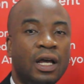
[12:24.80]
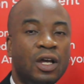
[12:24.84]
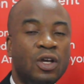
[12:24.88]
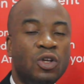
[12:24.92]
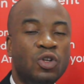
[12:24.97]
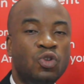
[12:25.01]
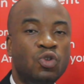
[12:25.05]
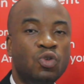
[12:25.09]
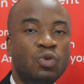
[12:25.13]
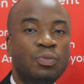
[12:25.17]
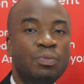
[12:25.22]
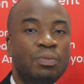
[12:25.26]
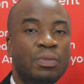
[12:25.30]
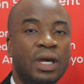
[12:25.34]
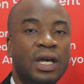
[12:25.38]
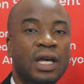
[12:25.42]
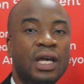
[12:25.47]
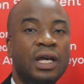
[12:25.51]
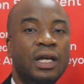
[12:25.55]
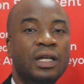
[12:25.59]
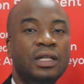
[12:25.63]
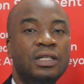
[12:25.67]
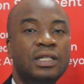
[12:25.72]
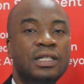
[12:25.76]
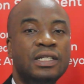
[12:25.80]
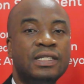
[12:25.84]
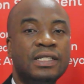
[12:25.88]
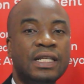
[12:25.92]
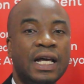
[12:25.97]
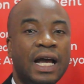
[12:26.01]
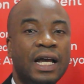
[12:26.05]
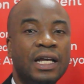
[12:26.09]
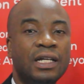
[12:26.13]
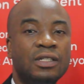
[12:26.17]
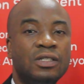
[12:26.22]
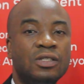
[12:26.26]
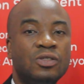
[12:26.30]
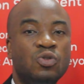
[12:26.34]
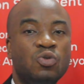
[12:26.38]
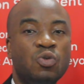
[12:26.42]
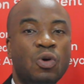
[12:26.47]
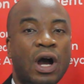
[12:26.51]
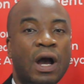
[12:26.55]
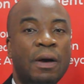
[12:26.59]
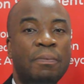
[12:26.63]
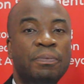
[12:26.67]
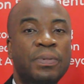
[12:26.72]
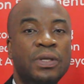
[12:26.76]
you may decide to
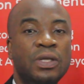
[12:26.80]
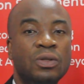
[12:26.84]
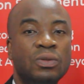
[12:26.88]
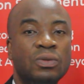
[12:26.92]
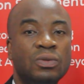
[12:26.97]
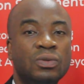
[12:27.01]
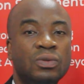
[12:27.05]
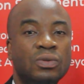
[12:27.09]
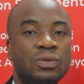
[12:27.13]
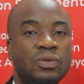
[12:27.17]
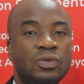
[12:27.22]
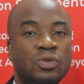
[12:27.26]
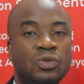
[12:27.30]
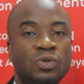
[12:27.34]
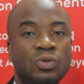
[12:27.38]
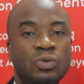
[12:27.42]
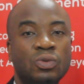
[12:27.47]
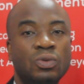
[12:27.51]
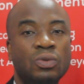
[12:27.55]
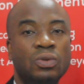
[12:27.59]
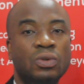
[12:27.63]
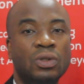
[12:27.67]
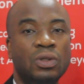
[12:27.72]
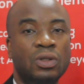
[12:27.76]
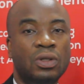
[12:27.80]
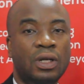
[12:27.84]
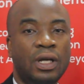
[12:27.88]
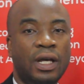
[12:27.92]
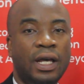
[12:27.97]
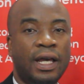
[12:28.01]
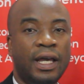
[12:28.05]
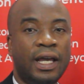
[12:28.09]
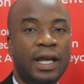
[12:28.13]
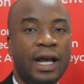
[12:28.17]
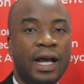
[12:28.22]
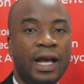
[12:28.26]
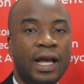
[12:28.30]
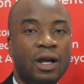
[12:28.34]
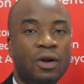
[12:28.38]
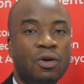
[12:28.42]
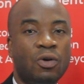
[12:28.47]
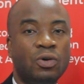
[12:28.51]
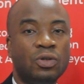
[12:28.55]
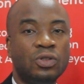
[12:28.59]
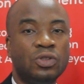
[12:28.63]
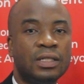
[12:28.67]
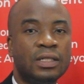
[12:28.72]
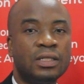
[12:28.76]
appeal to a higher
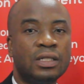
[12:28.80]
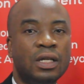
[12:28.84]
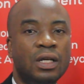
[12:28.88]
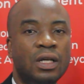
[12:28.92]
court.